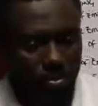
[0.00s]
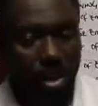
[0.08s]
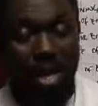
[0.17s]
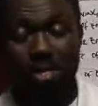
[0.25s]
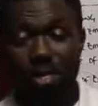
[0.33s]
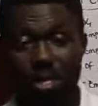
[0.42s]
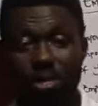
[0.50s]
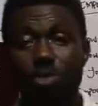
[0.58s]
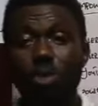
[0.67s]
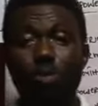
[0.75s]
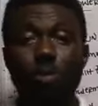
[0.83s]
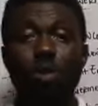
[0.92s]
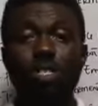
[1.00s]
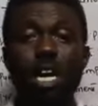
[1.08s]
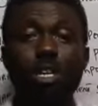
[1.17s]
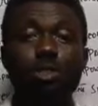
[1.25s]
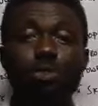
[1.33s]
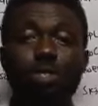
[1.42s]
Their skills, of course,
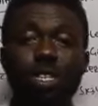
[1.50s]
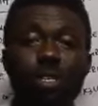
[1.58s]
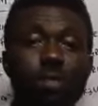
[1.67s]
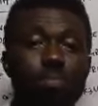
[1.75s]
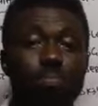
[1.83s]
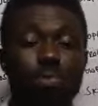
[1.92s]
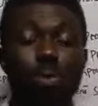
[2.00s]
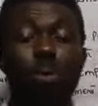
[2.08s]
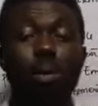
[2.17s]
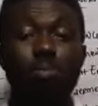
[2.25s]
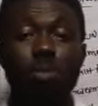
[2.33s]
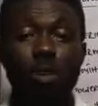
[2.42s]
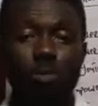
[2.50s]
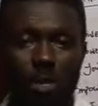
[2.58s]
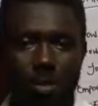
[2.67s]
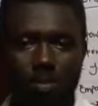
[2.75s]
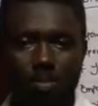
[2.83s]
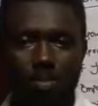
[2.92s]
are used in problem solving.
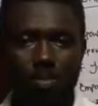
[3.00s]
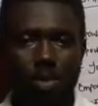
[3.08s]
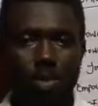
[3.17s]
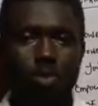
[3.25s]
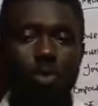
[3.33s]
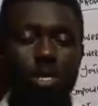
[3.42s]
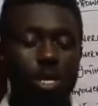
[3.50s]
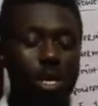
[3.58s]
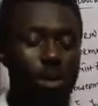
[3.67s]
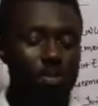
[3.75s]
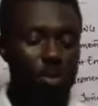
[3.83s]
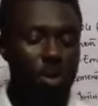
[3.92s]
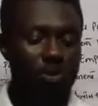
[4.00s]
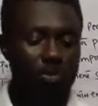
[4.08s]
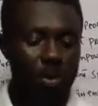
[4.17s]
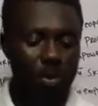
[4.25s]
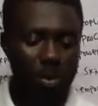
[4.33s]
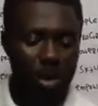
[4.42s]
So they help solve
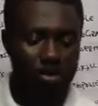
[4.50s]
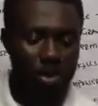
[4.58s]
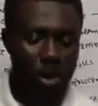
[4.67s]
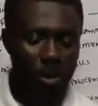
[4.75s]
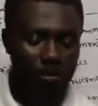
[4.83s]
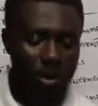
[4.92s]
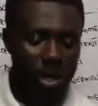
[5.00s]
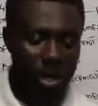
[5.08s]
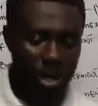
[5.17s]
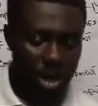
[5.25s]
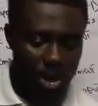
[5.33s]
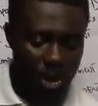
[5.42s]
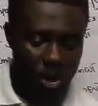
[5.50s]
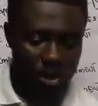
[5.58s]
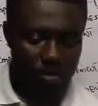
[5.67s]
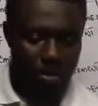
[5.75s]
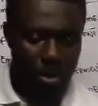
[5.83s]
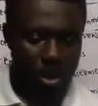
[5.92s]
problems of nature.
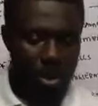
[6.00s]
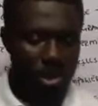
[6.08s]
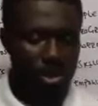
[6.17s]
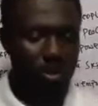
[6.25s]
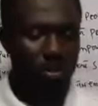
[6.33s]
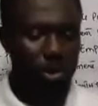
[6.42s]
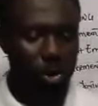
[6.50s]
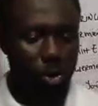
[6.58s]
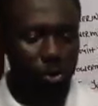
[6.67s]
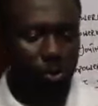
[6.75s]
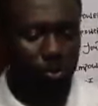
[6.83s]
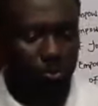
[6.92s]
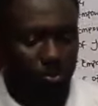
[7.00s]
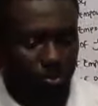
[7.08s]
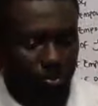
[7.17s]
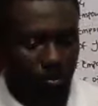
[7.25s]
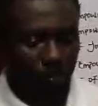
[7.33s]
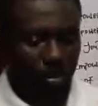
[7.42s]
Number two,
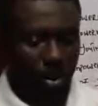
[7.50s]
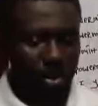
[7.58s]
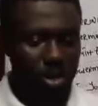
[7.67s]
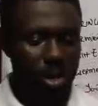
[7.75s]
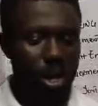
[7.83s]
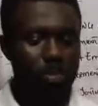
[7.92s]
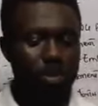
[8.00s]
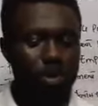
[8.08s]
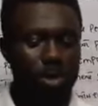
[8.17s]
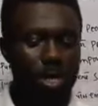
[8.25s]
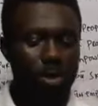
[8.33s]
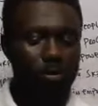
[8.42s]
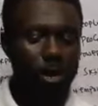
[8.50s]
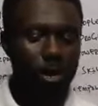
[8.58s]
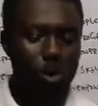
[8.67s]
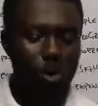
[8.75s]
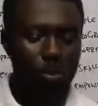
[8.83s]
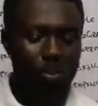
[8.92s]
they help to
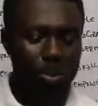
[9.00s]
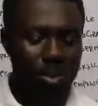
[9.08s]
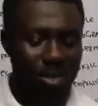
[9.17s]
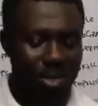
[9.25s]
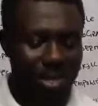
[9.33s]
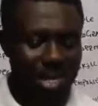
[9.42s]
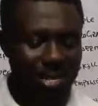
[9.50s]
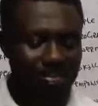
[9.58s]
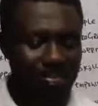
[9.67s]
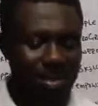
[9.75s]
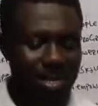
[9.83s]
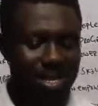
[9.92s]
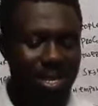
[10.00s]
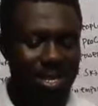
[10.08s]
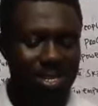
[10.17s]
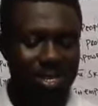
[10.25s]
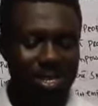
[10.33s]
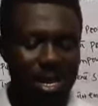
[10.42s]
develop
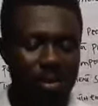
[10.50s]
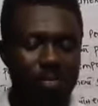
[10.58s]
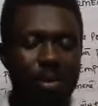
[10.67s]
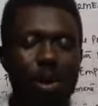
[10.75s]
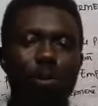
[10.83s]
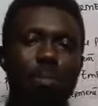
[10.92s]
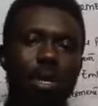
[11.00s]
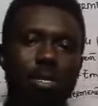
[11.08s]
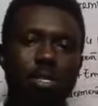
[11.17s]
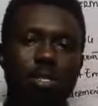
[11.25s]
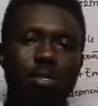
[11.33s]
immediate environment.